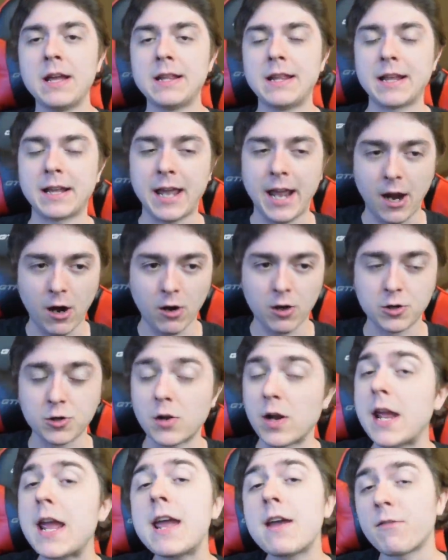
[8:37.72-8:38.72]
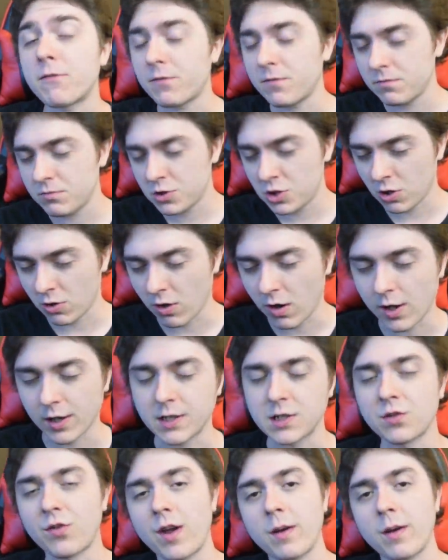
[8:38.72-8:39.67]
The character, if Shigaraki's